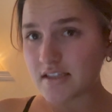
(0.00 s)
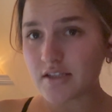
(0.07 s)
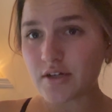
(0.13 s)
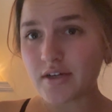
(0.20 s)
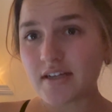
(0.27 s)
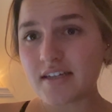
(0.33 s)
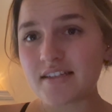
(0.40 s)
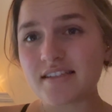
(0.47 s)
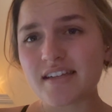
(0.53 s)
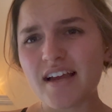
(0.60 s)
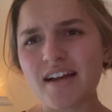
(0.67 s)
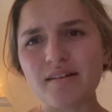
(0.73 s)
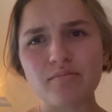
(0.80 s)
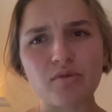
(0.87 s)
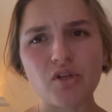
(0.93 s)
Sorry, it's
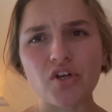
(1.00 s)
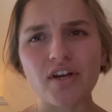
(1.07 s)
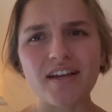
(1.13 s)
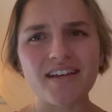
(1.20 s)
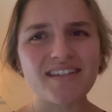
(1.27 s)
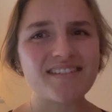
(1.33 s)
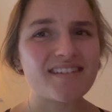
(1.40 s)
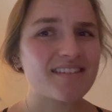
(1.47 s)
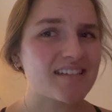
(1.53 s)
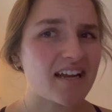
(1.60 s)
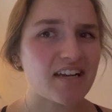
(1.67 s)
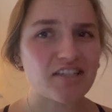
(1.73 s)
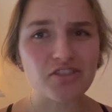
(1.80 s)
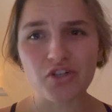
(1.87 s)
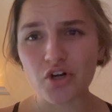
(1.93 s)
kind of blurry because it's
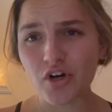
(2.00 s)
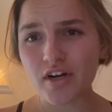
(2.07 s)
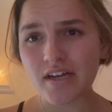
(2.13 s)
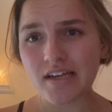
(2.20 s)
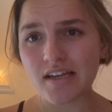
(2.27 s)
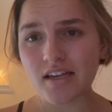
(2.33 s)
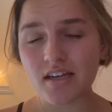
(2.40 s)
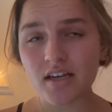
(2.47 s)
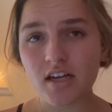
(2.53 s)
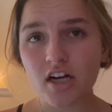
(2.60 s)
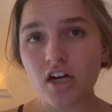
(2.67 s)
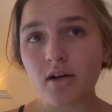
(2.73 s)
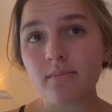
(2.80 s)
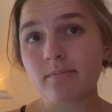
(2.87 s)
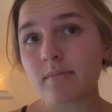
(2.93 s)
kind of dark in
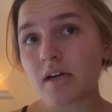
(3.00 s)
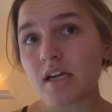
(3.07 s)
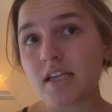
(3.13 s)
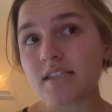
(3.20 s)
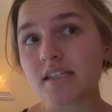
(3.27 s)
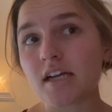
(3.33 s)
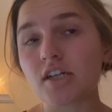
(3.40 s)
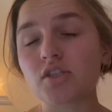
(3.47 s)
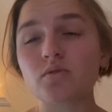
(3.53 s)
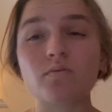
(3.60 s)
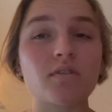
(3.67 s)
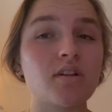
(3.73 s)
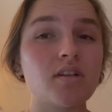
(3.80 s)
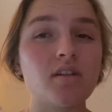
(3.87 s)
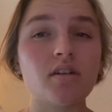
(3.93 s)
here, but I just
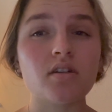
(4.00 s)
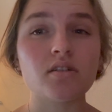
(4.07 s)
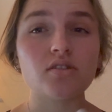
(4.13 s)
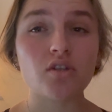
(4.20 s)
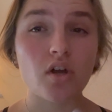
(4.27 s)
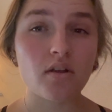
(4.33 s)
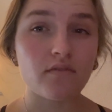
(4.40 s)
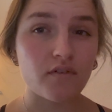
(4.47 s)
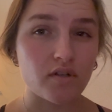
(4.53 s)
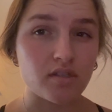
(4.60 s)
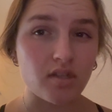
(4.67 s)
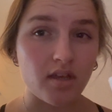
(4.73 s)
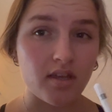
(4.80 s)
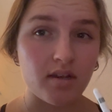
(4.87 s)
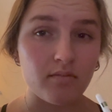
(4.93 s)
wanted to talk for a
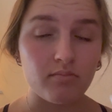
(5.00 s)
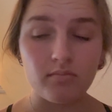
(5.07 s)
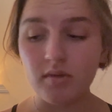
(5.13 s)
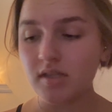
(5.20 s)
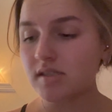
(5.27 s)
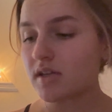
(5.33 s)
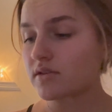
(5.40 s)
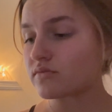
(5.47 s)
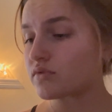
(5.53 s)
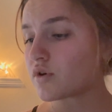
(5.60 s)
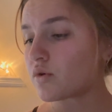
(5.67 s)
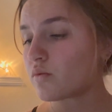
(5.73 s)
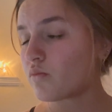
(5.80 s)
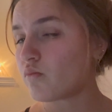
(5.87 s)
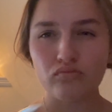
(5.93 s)
second because I don't
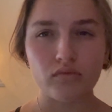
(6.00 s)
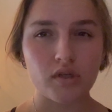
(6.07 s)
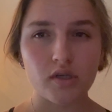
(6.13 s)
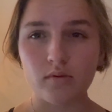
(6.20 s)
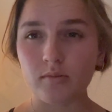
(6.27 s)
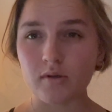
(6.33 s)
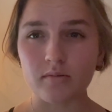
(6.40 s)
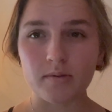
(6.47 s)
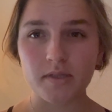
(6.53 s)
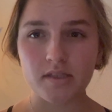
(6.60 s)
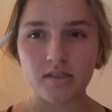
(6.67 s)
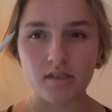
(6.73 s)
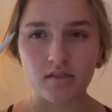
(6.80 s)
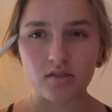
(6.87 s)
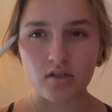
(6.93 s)
know when I'll be able to
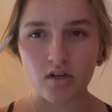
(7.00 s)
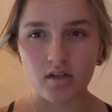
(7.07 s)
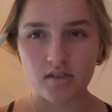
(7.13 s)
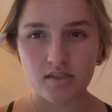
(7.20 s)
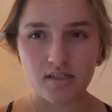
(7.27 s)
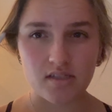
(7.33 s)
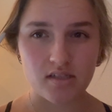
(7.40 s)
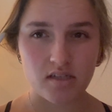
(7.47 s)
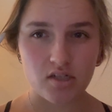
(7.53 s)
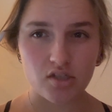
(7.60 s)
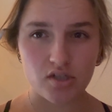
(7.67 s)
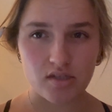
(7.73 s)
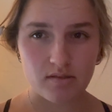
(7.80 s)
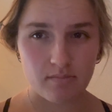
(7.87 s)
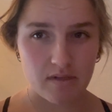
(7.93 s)
sit and talk because it's
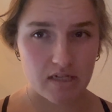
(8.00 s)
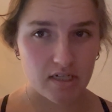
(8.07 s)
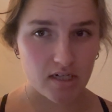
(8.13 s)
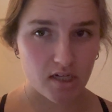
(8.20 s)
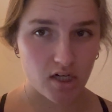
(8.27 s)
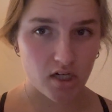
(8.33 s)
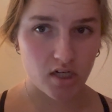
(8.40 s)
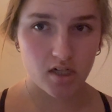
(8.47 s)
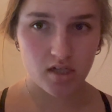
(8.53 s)
just me in here.